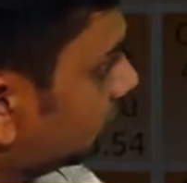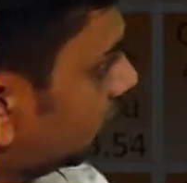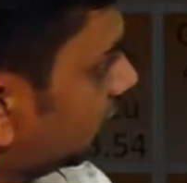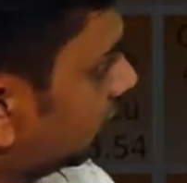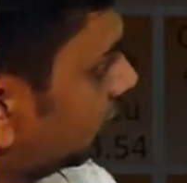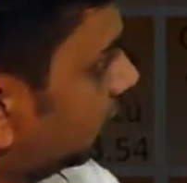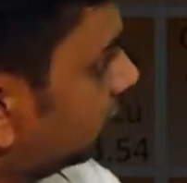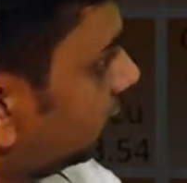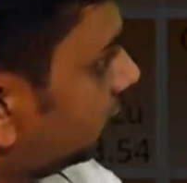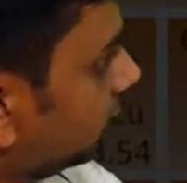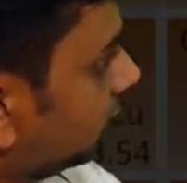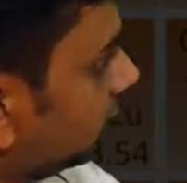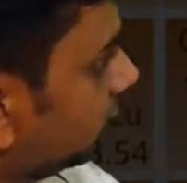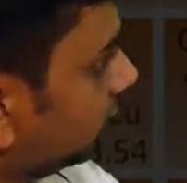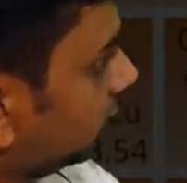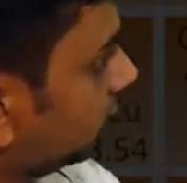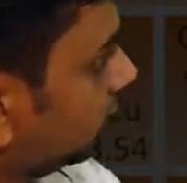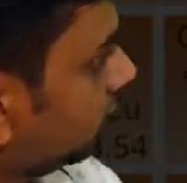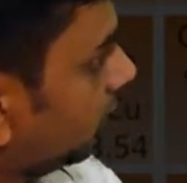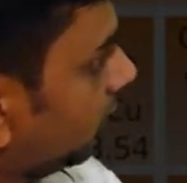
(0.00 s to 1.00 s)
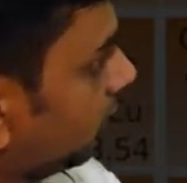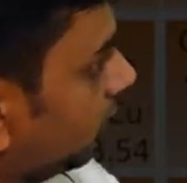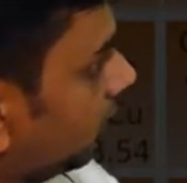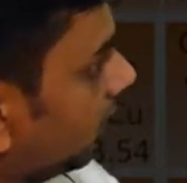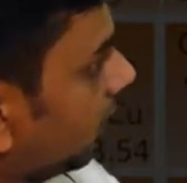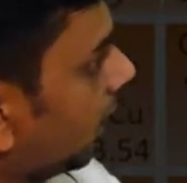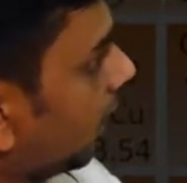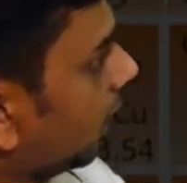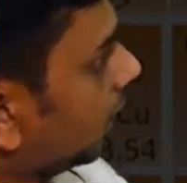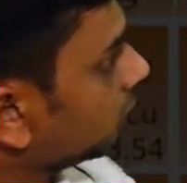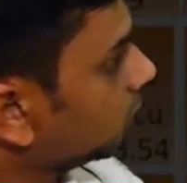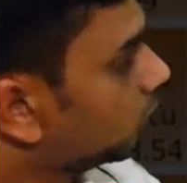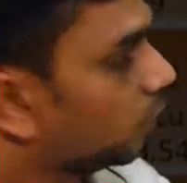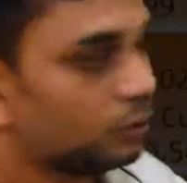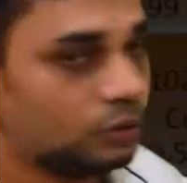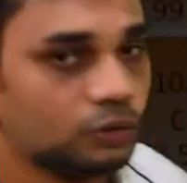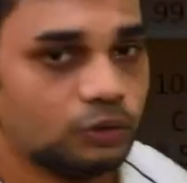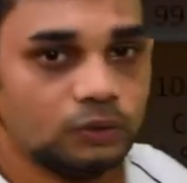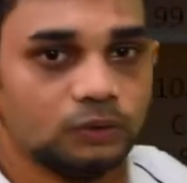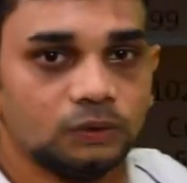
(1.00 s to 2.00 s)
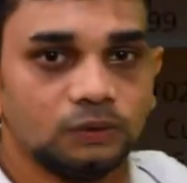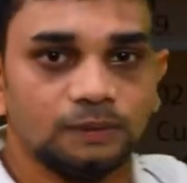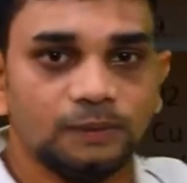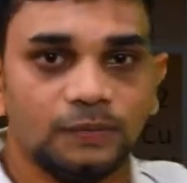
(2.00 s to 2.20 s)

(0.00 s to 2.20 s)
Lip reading: it is RO2,